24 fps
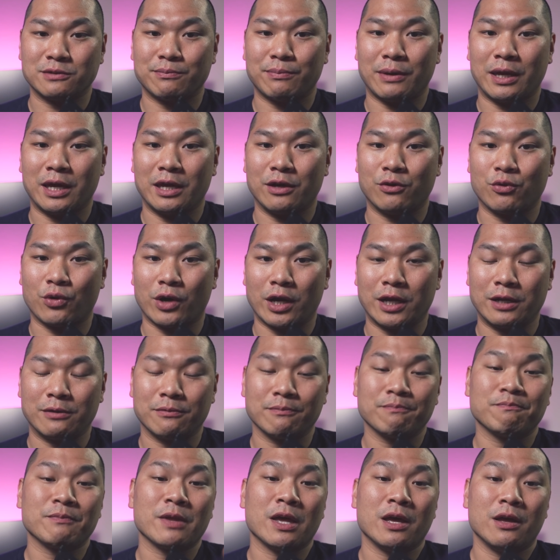pay grade.
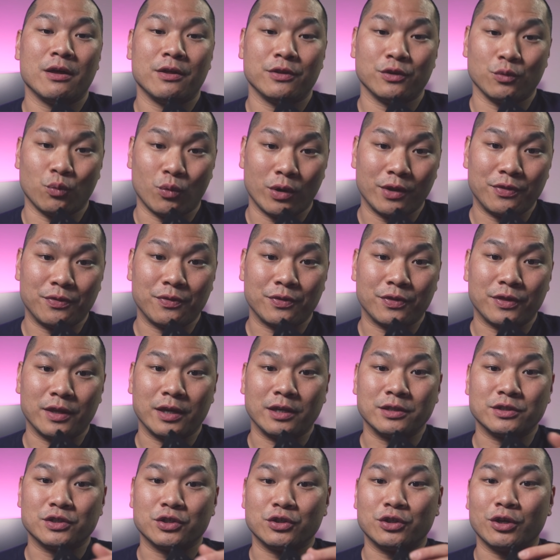The one
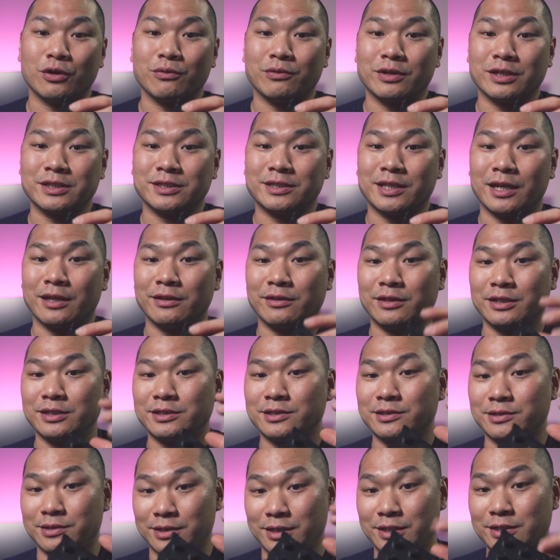thing to note is that
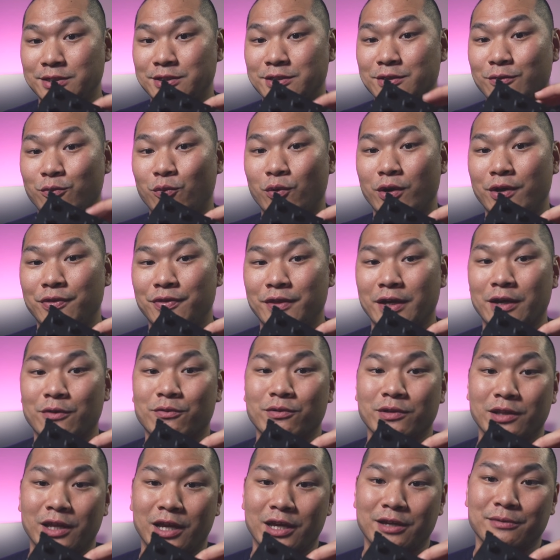this is the one that
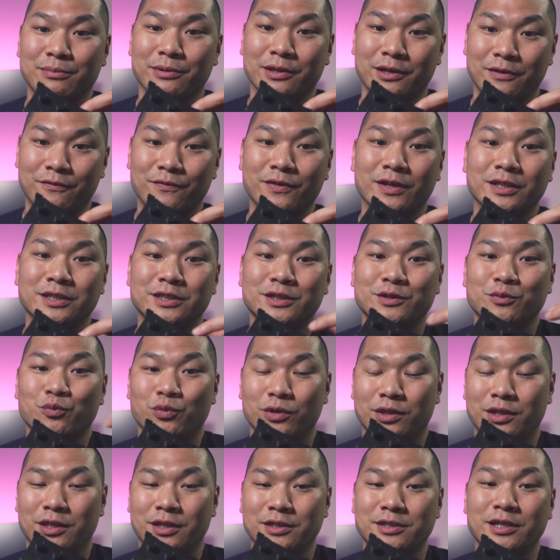reliably fits
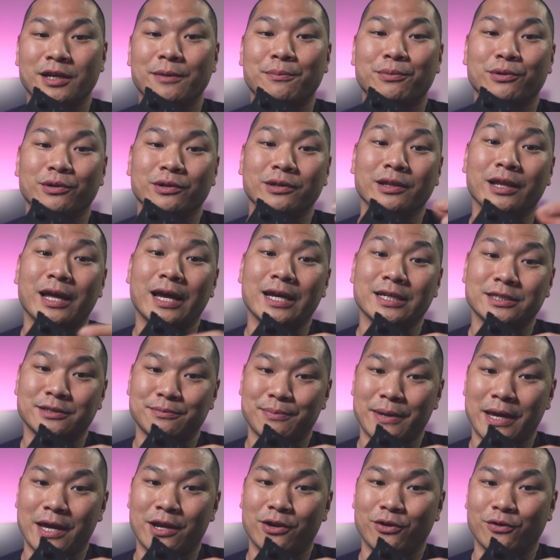with the tempered glass
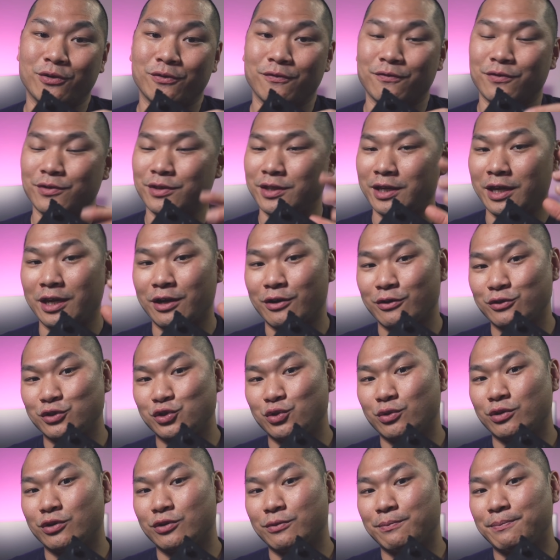panel for the
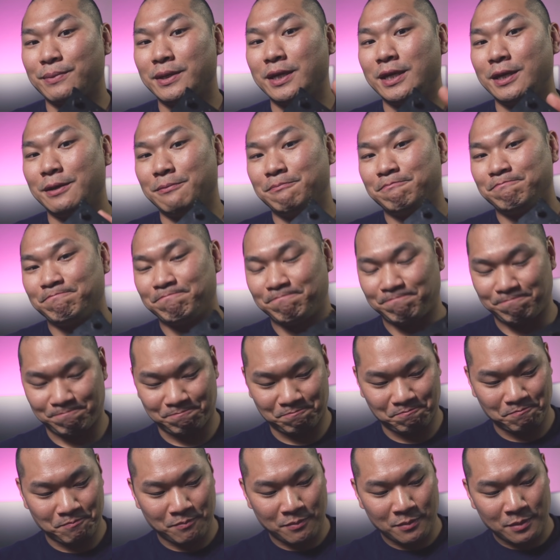NR200P.
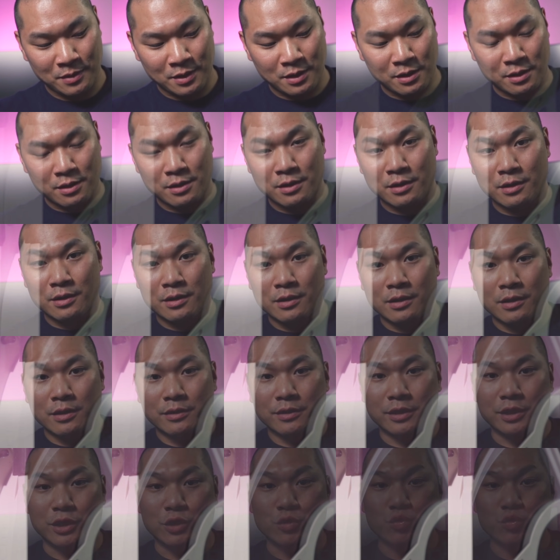The